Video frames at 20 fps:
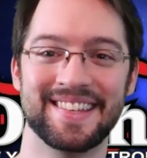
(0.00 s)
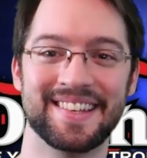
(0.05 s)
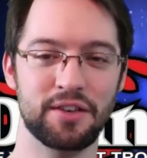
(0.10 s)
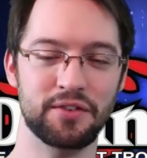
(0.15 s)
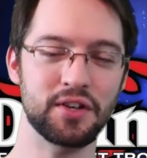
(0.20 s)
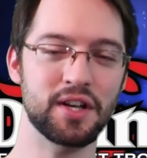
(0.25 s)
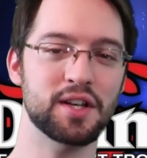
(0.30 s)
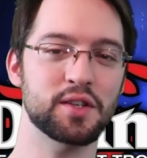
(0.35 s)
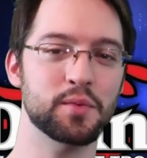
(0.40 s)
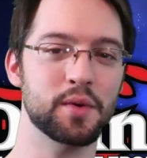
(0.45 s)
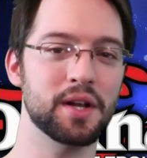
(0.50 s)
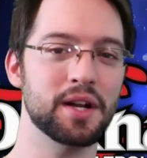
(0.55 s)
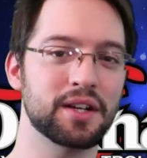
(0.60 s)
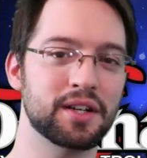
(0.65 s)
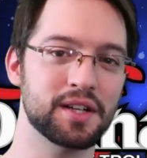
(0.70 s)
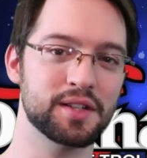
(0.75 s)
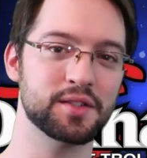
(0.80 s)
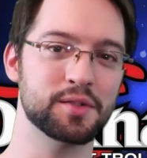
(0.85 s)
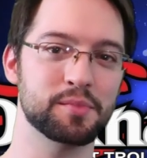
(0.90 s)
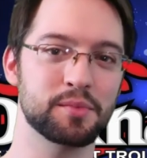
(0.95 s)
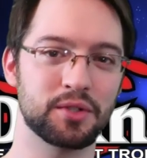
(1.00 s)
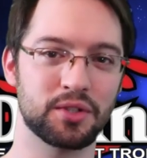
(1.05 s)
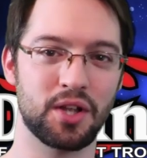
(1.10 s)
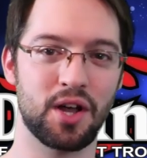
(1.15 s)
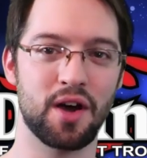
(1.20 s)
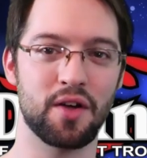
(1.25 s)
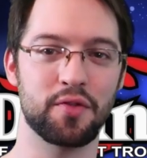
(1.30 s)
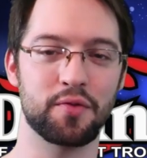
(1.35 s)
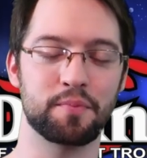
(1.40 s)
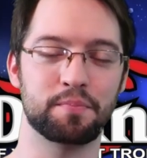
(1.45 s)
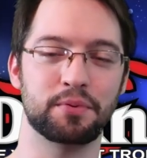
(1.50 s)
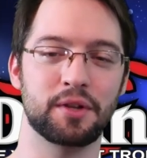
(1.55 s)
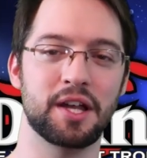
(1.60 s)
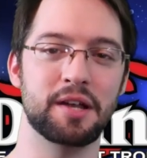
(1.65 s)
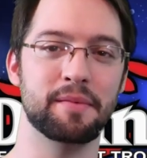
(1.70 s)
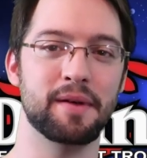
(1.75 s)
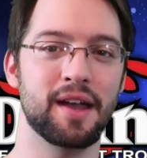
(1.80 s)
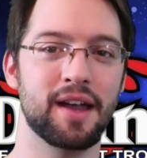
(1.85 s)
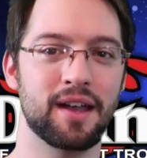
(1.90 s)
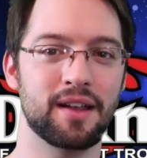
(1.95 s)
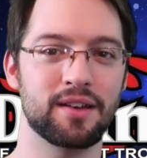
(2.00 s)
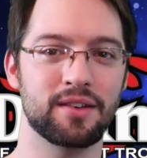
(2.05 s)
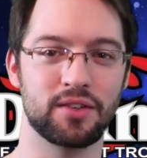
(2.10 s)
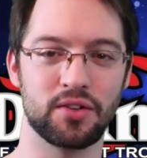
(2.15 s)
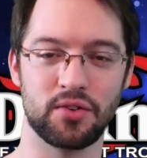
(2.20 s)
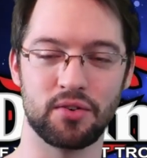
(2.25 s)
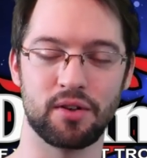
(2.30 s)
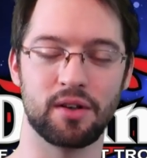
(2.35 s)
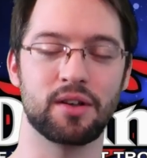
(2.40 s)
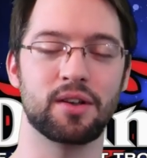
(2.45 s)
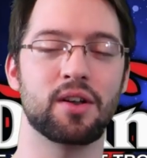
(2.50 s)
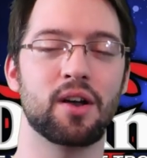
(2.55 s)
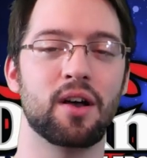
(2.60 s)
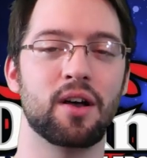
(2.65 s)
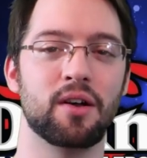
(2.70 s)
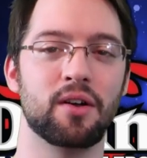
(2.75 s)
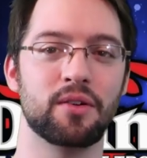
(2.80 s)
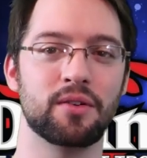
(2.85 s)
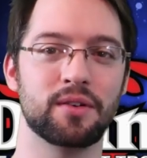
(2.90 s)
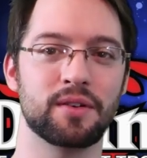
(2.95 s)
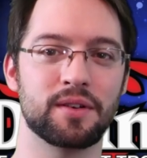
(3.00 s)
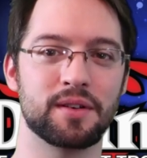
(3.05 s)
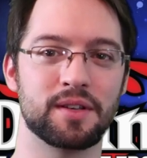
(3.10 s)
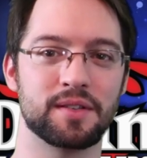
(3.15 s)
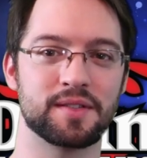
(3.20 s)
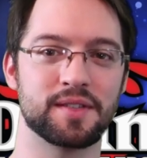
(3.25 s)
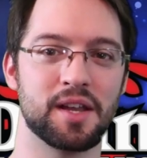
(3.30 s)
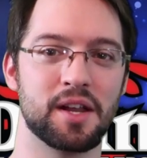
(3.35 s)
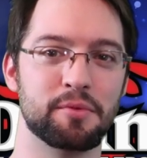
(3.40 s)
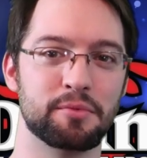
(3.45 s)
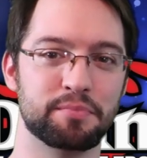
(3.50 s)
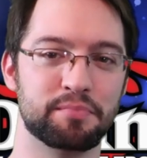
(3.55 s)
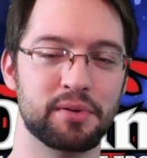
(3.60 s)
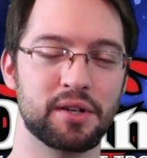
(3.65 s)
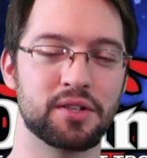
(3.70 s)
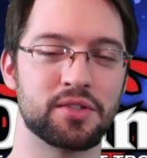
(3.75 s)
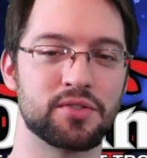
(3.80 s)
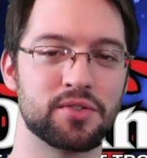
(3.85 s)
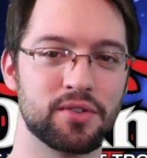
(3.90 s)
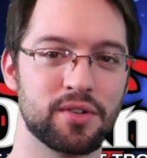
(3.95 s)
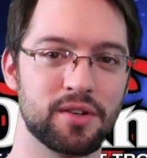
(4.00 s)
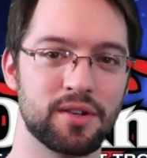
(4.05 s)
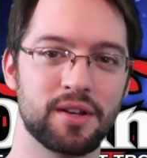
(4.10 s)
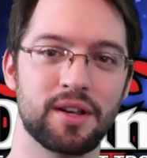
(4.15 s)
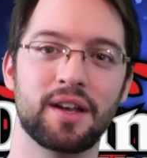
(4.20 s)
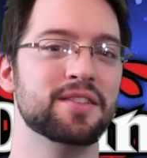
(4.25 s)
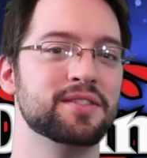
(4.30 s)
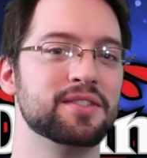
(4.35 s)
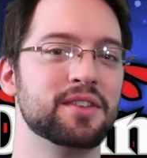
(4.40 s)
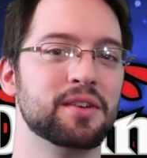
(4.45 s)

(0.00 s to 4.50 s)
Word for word: If you guys want a custom cloth playmat, you can go send them a picture.